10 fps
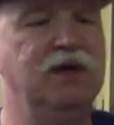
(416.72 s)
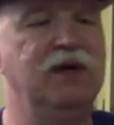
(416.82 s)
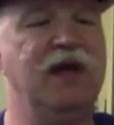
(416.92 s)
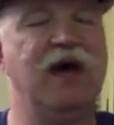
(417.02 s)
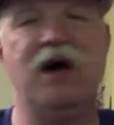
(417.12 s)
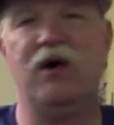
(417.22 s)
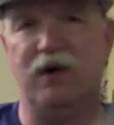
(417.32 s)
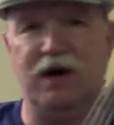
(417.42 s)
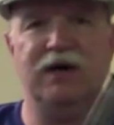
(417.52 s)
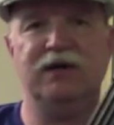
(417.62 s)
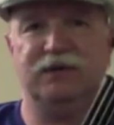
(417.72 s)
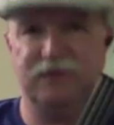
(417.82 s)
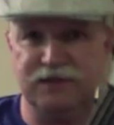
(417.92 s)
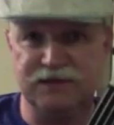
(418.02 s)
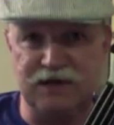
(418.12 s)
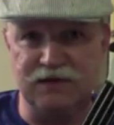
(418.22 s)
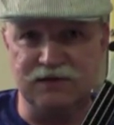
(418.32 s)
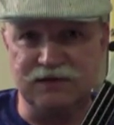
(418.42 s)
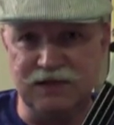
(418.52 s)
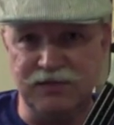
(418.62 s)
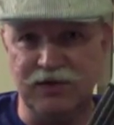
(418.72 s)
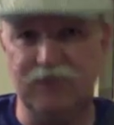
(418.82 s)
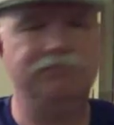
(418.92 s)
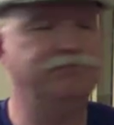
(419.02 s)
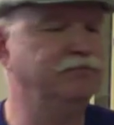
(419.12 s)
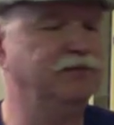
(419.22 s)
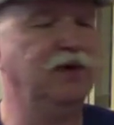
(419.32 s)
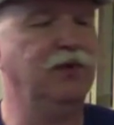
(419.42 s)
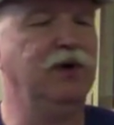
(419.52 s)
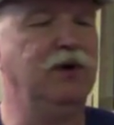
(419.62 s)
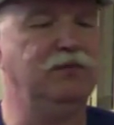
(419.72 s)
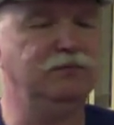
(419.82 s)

Now, on to the sound sample. Here we go.